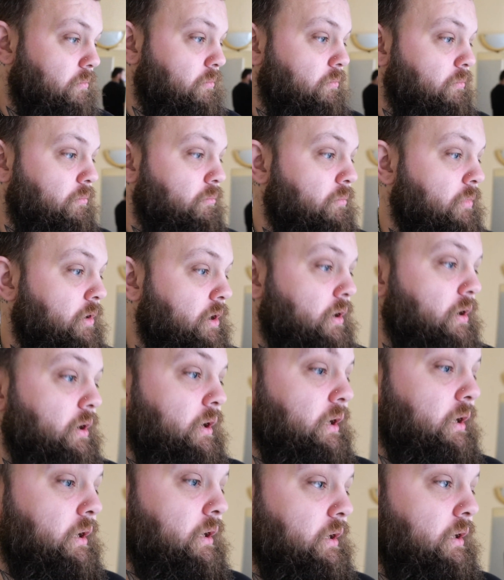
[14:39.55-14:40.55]

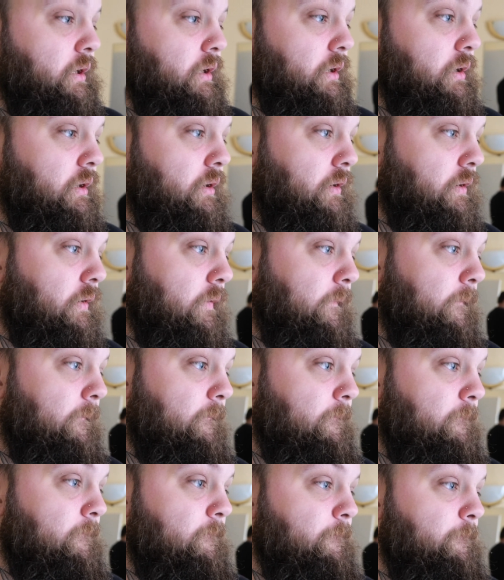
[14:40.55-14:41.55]
my
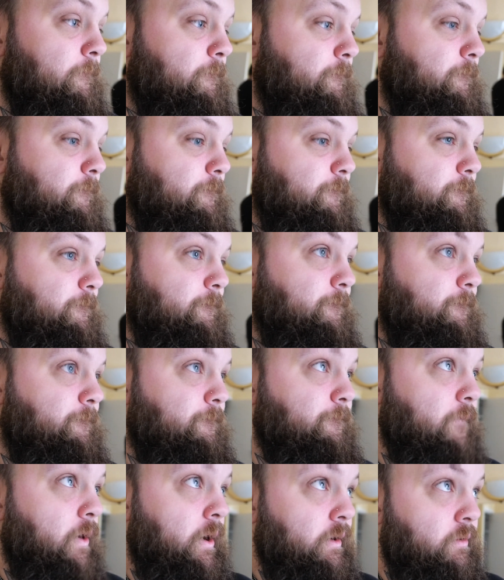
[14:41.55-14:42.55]

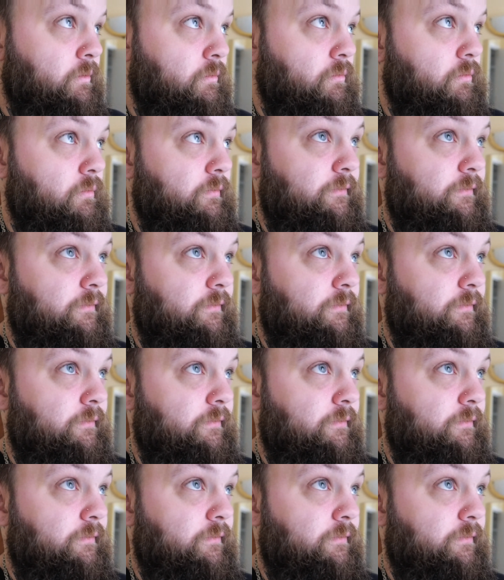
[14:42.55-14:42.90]
final